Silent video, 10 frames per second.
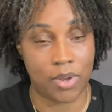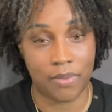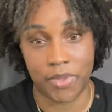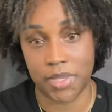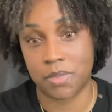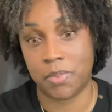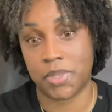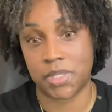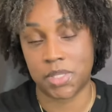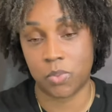of this, but
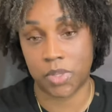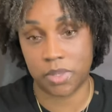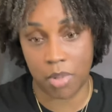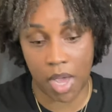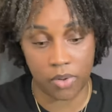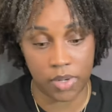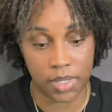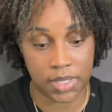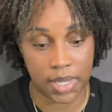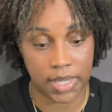this is what the bottle
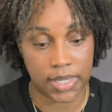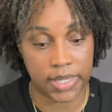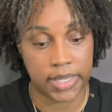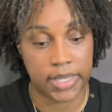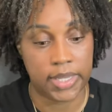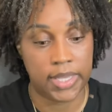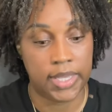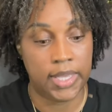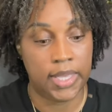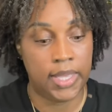looks like.
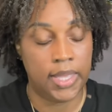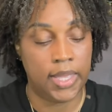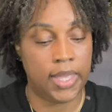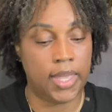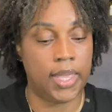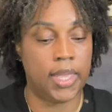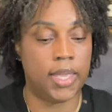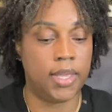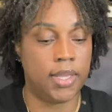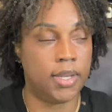
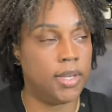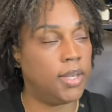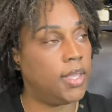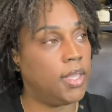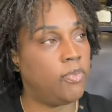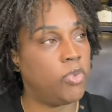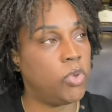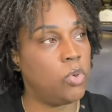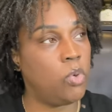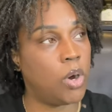And if
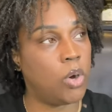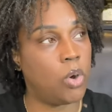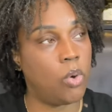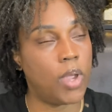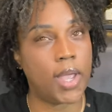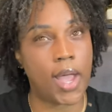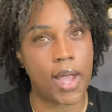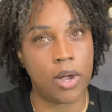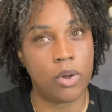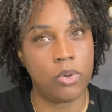you are going
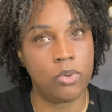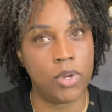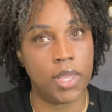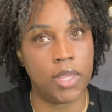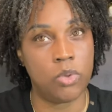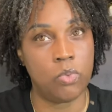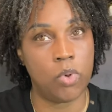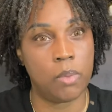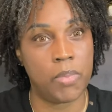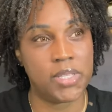out and you
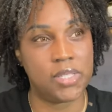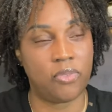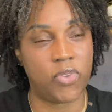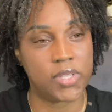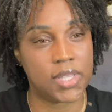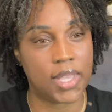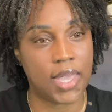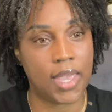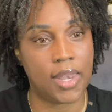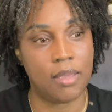want to be
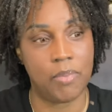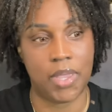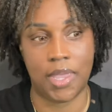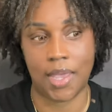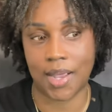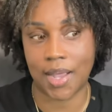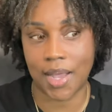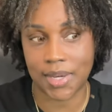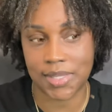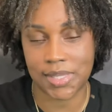sophisticated but yet
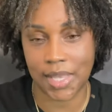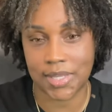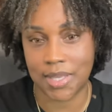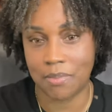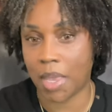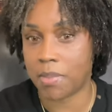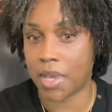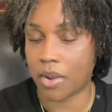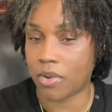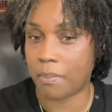kind of sexy, maybe
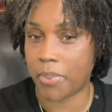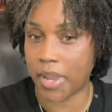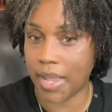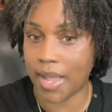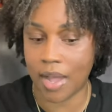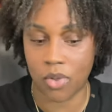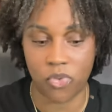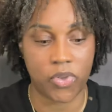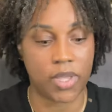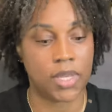got on a black
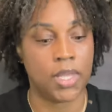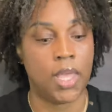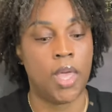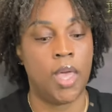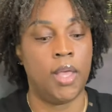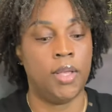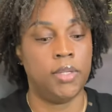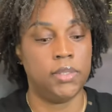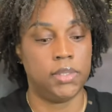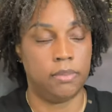outfit,
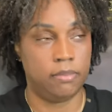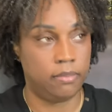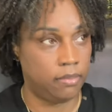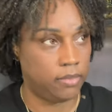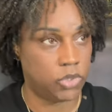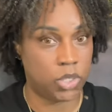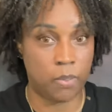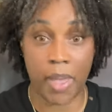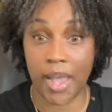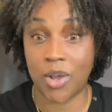
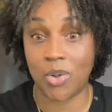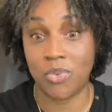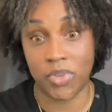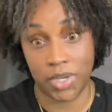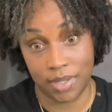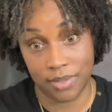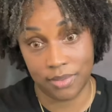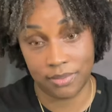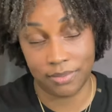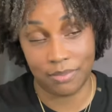Tobacco Vanilla
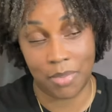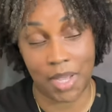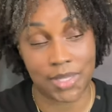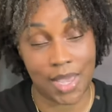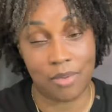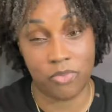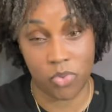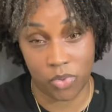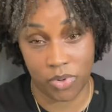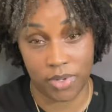by Tom
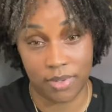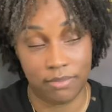Ford.